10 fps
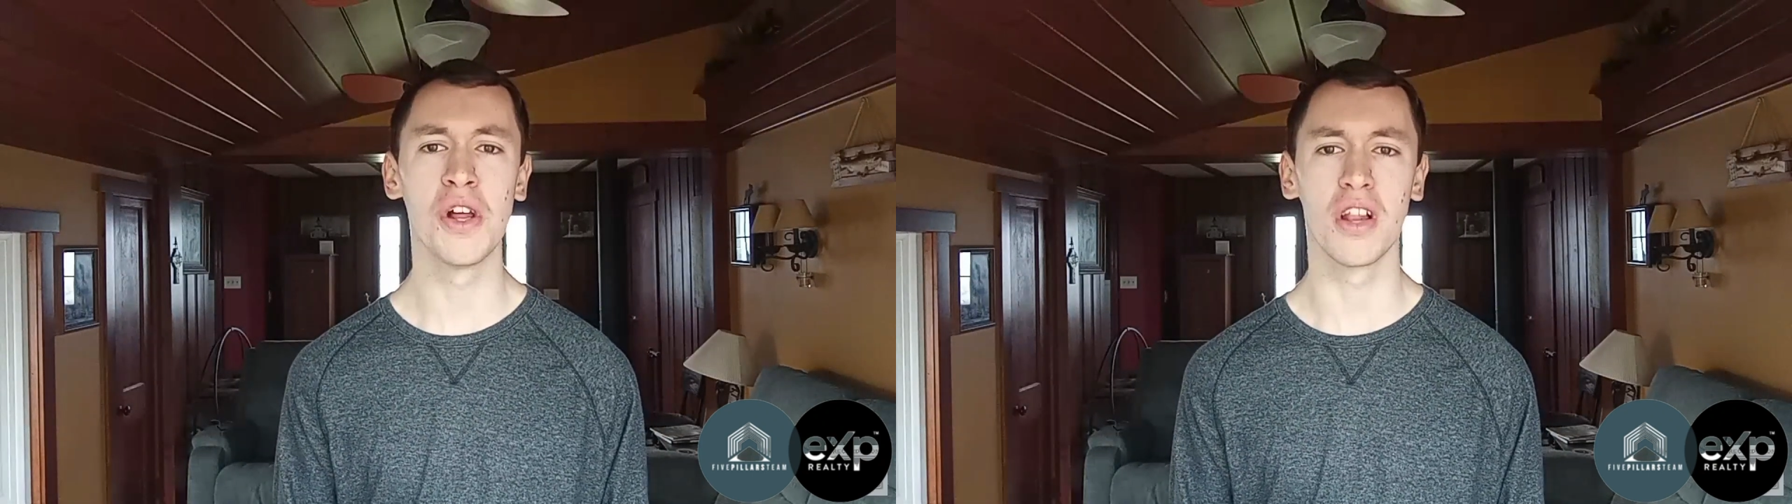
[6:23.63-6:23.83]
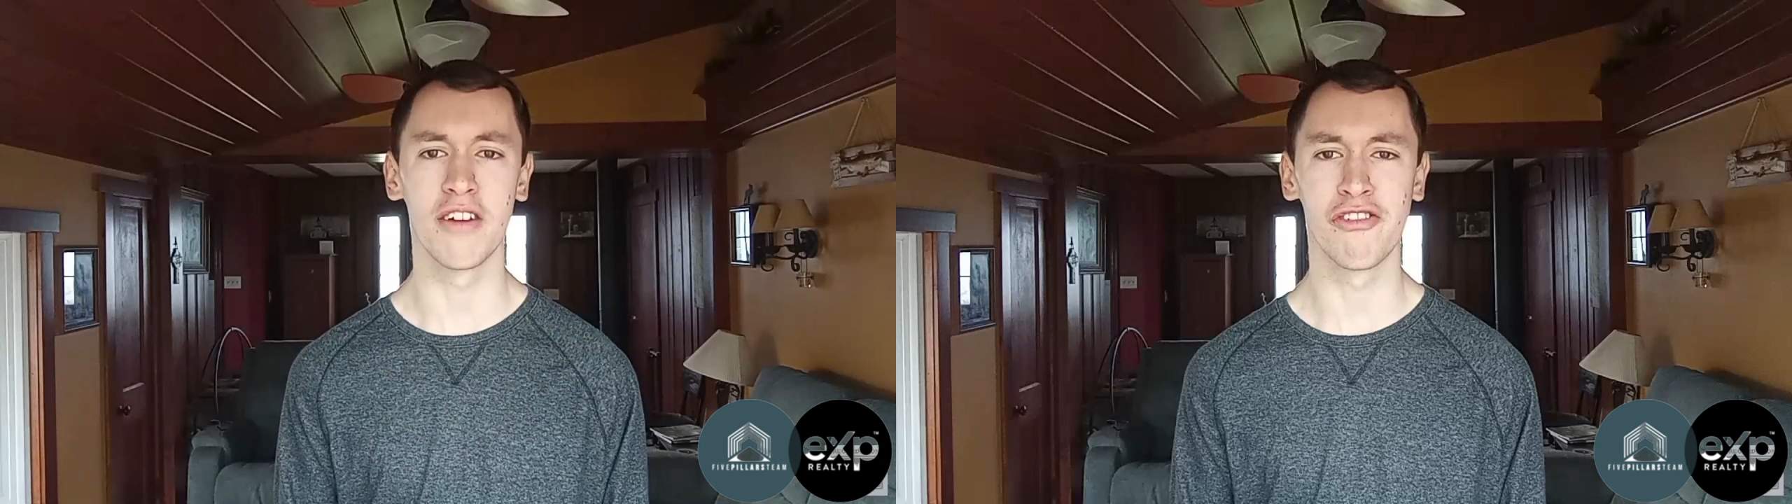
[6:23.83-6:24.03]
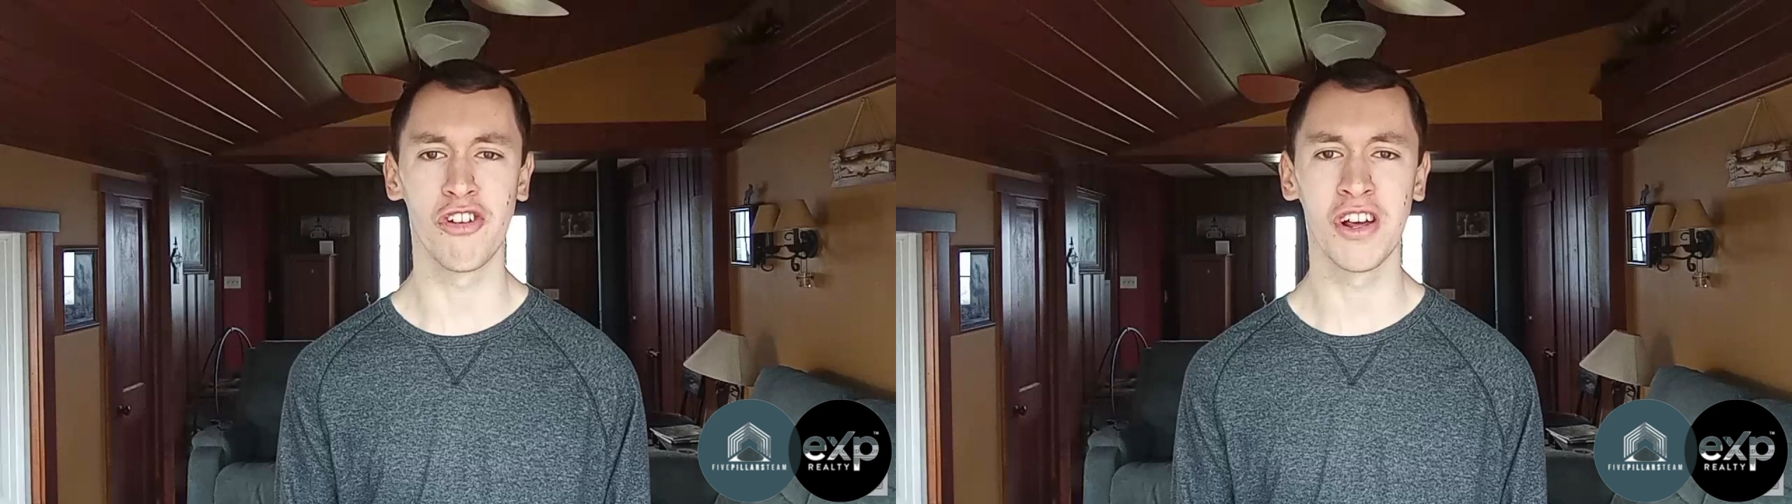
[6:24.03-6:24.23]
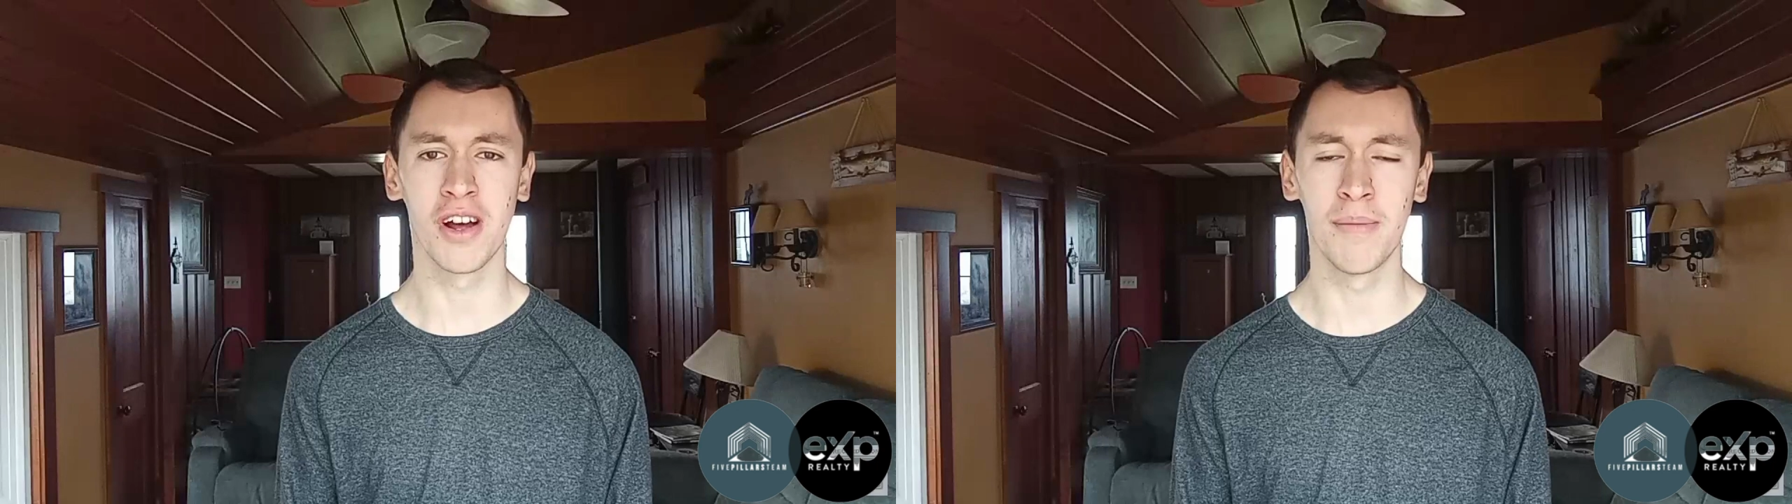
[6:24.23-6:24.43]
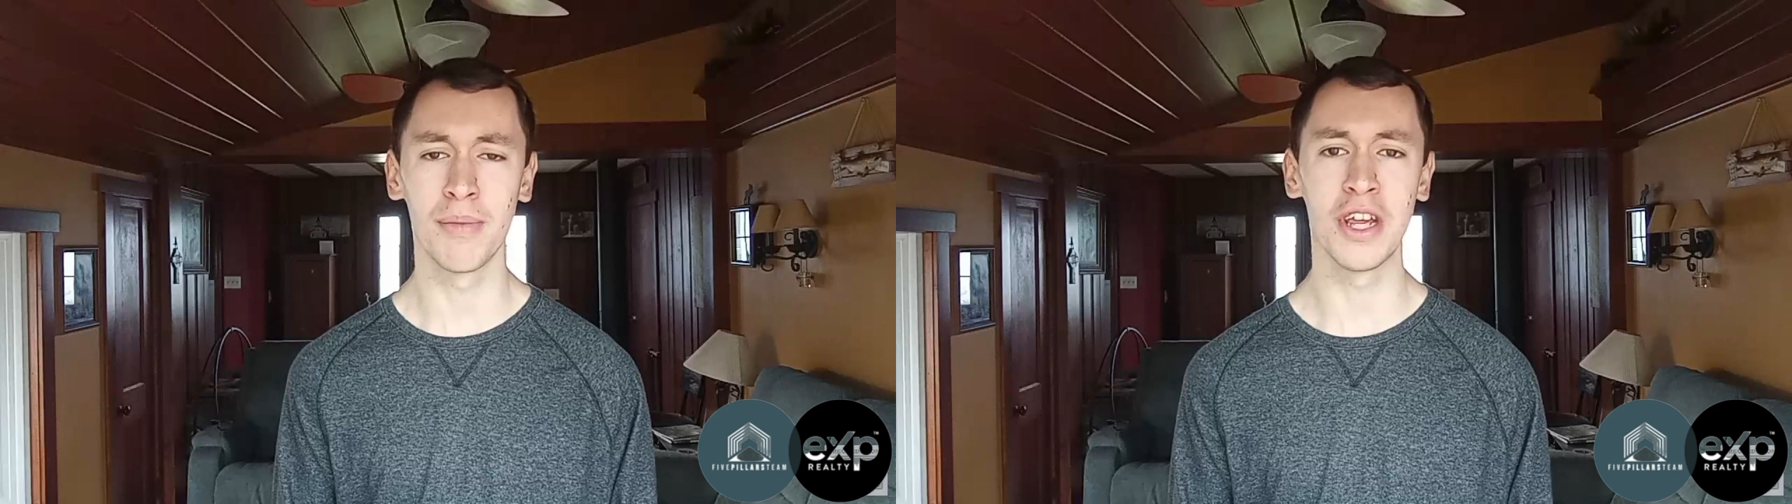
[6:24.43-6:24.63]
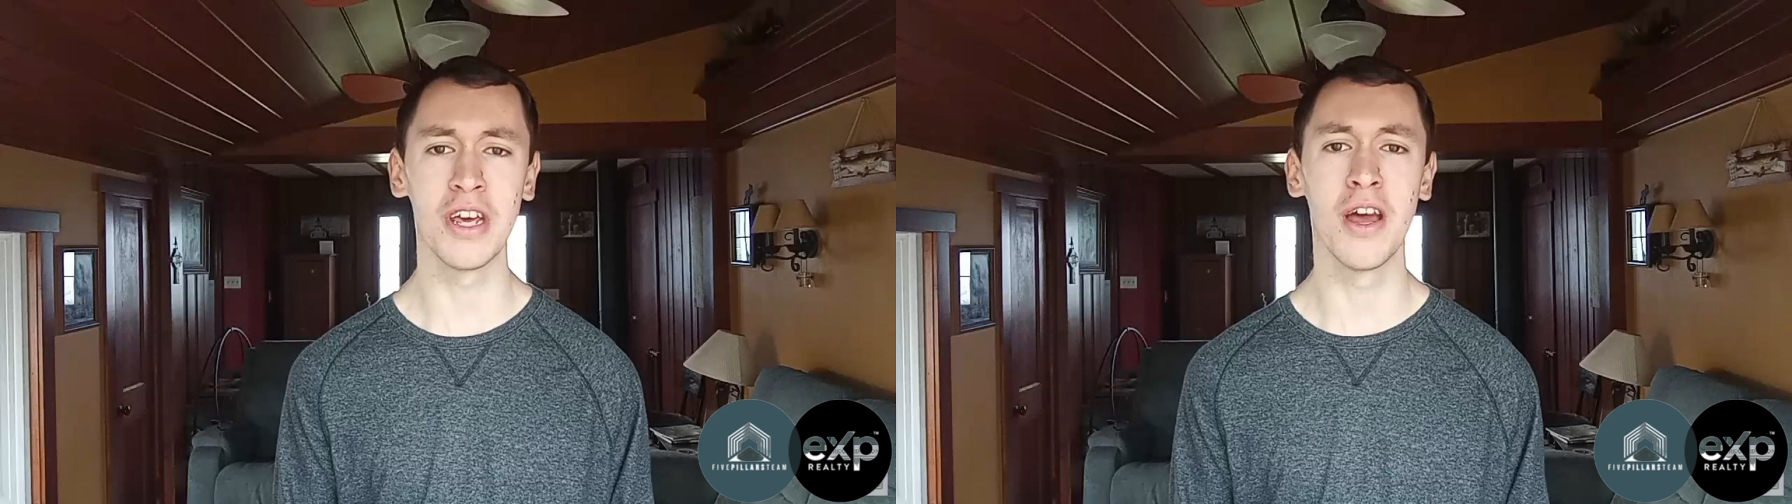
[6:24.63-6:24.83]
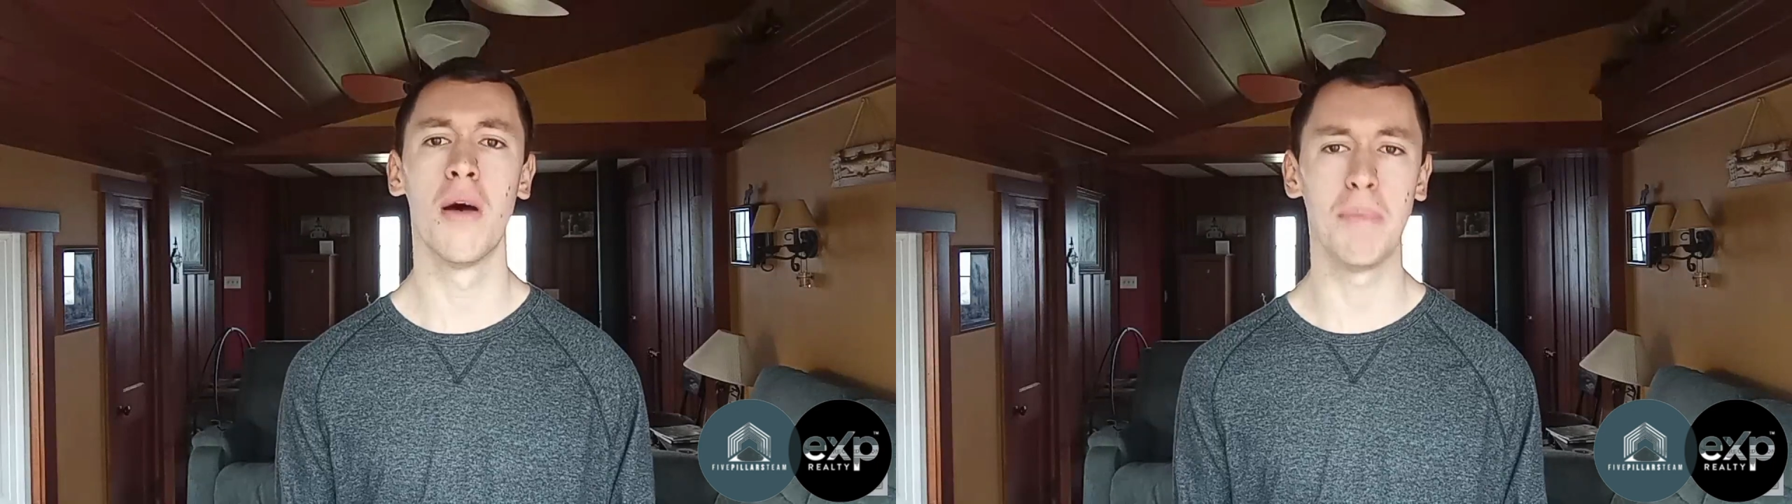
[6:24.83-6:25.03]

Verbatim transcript: delivery company